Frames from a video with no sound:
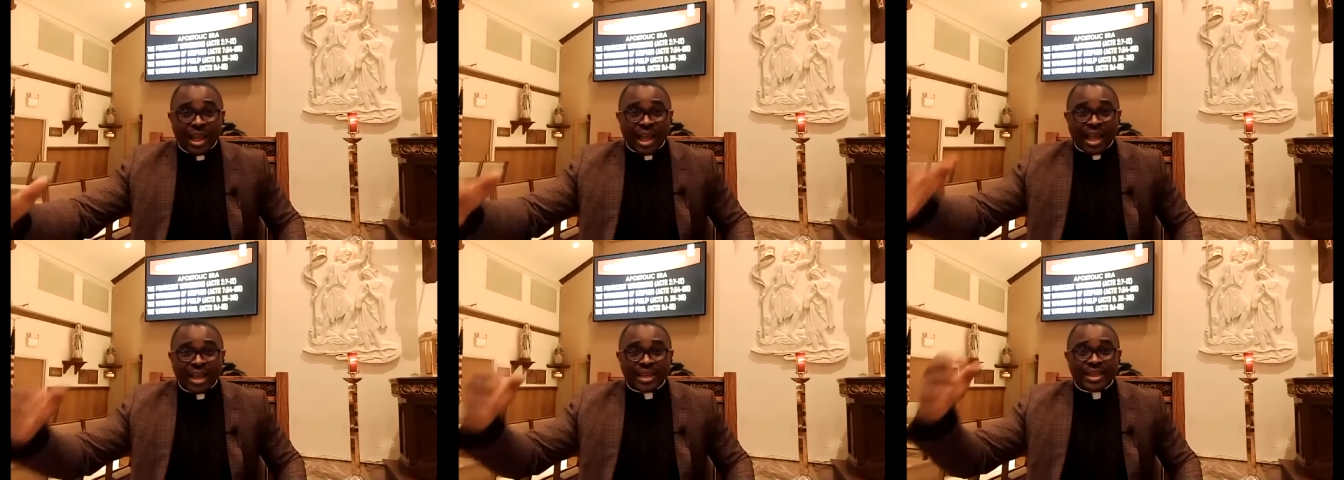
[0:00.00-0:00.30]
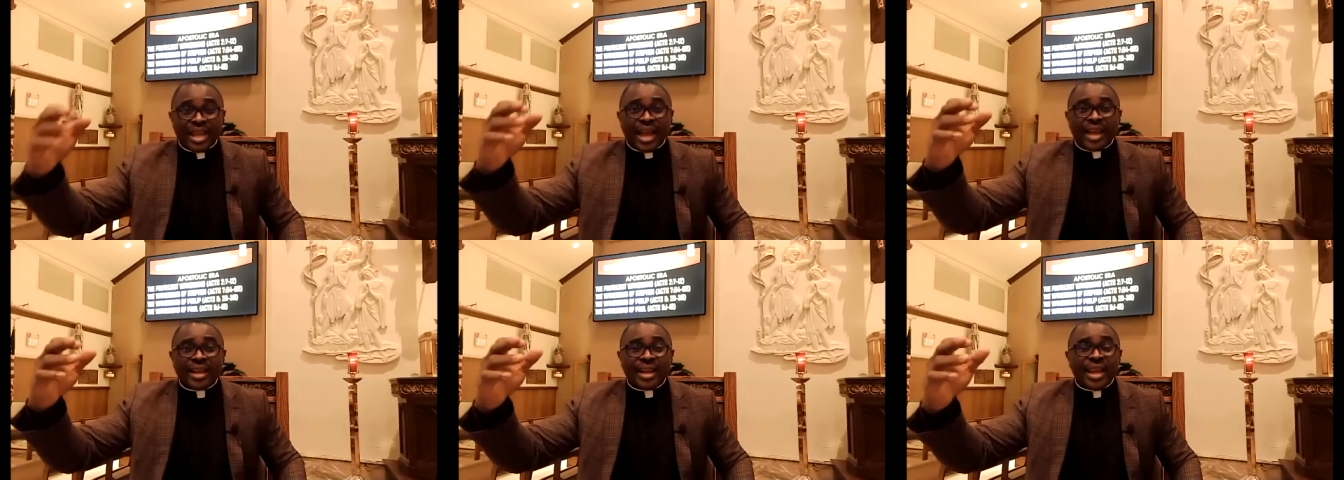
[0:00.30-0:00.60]
And
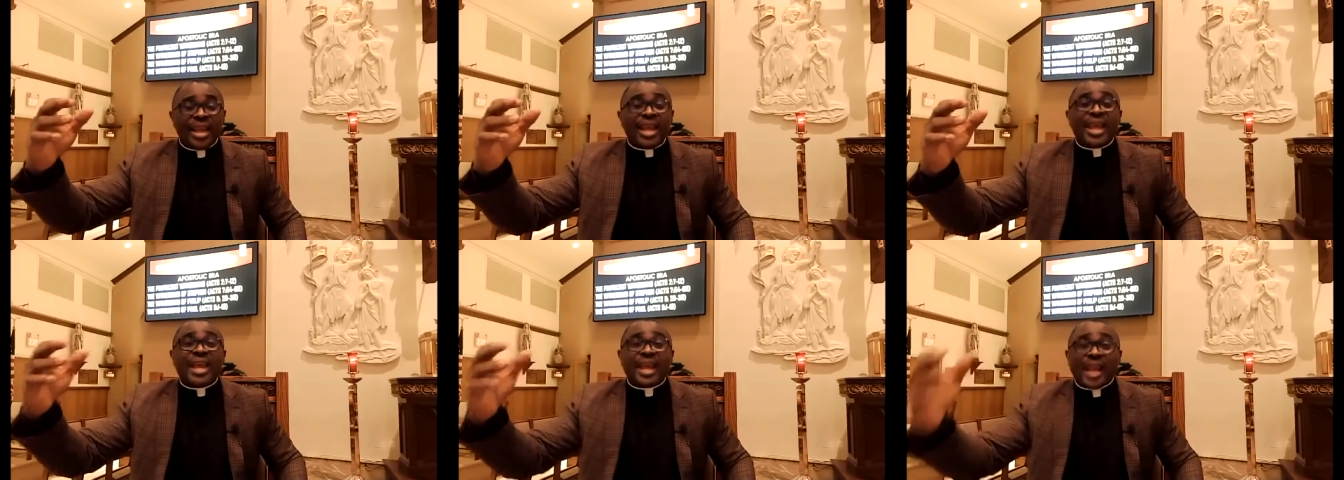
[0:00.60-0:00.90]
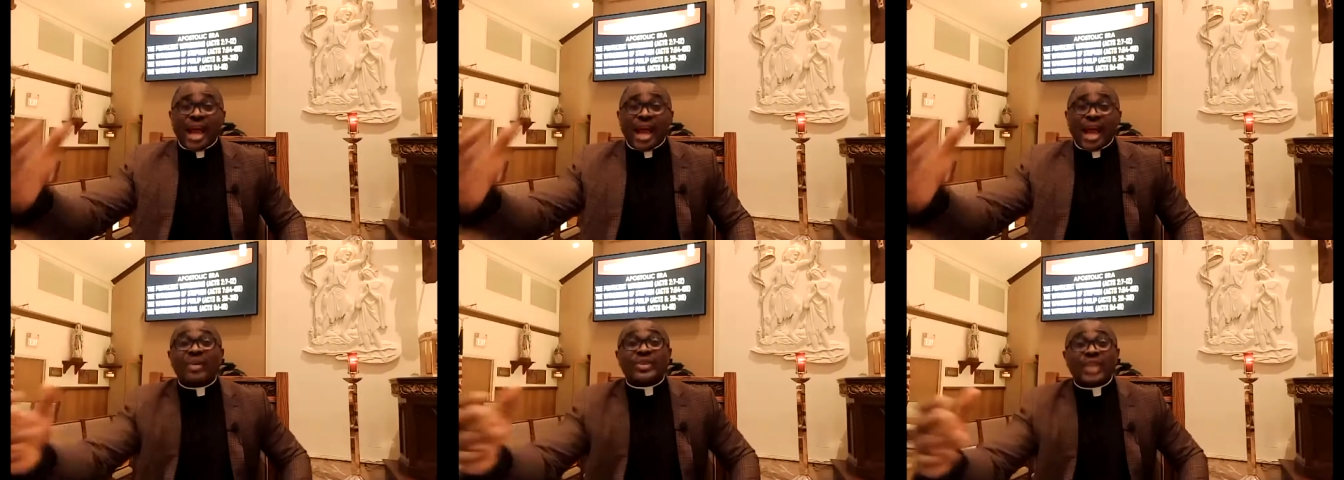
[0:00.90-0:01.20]
then he
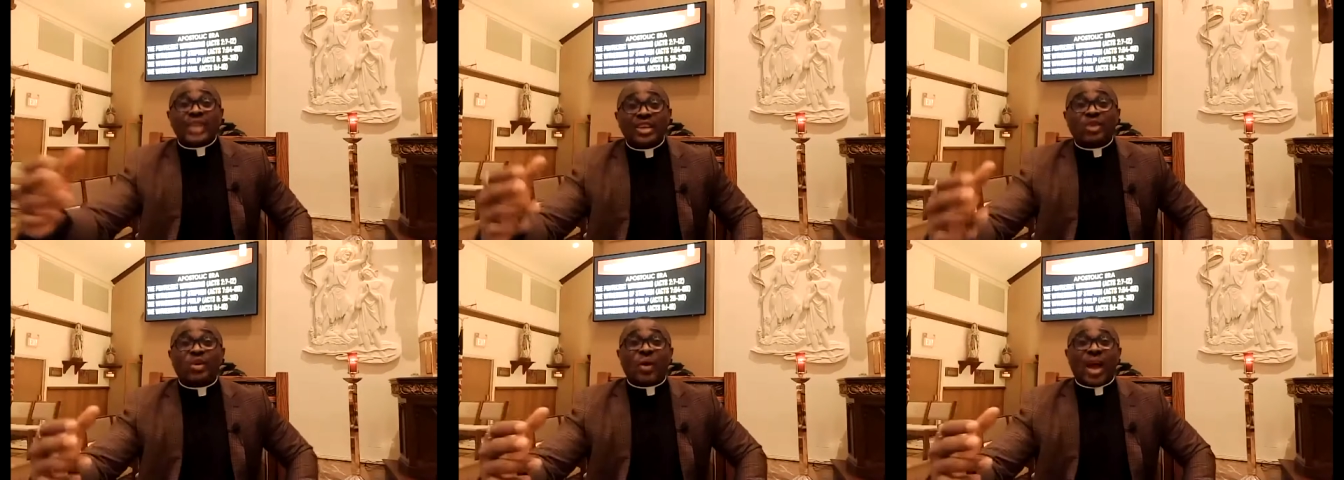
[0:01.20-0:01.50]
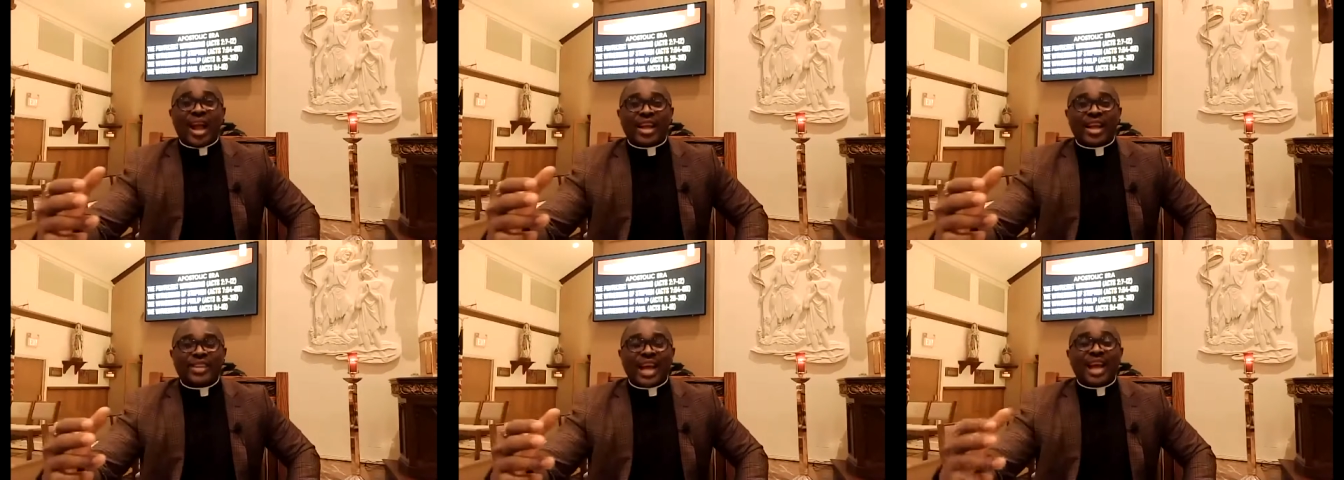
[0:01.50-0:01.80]
encountered
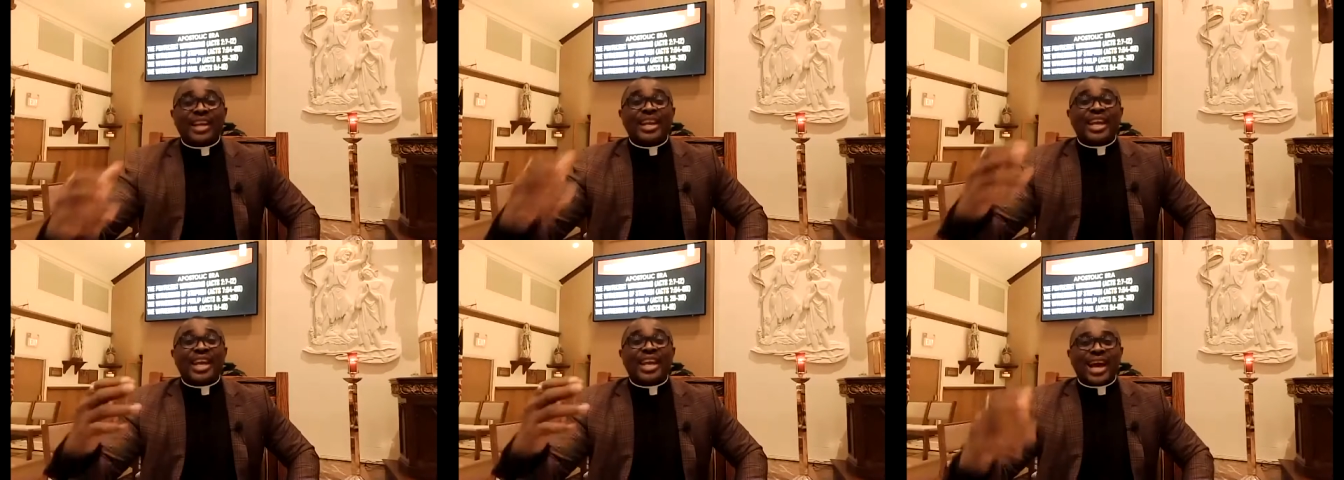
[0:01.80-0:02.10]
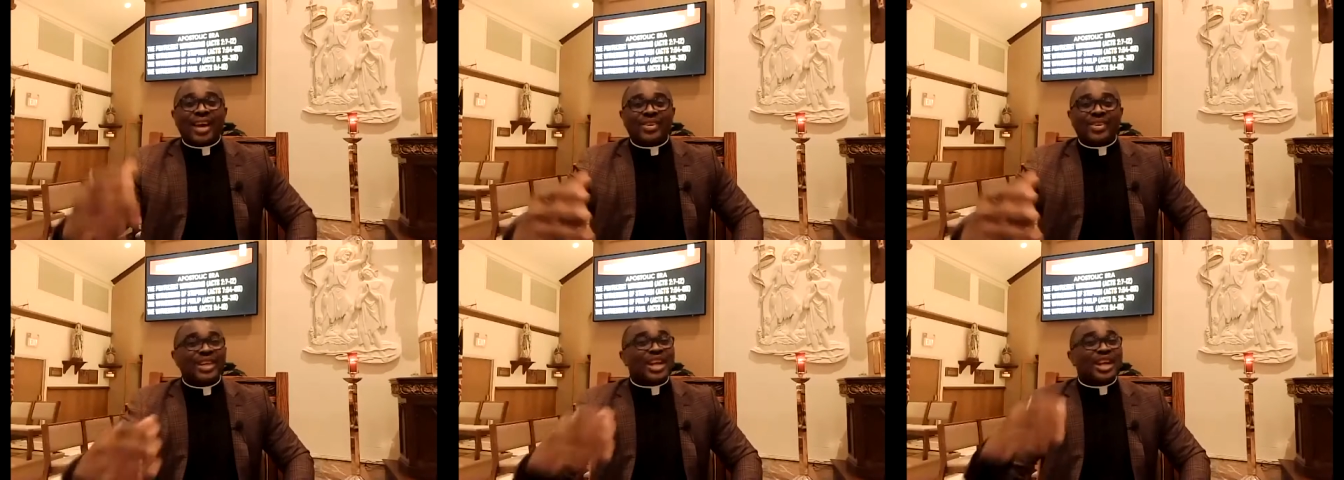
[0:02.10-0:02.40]
Christ, an
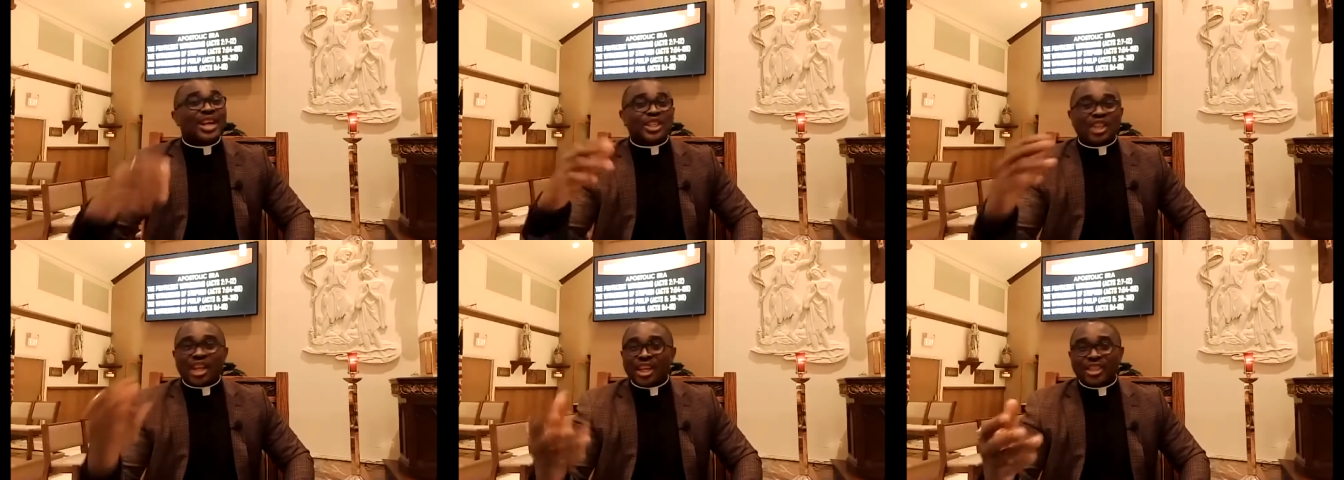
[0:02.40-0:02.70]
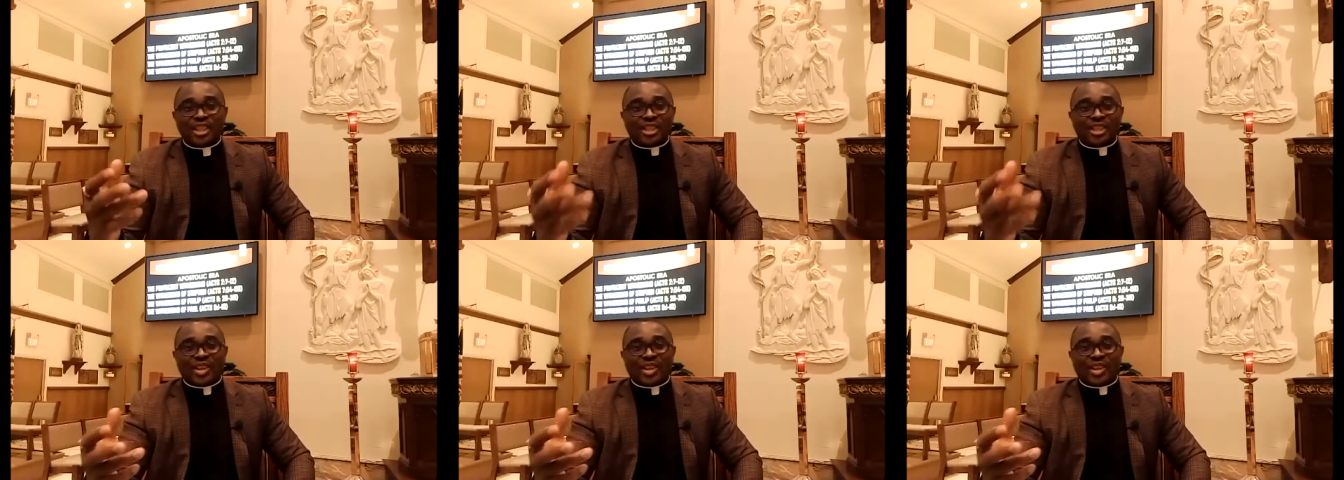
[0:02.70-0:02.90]
encounter that changed his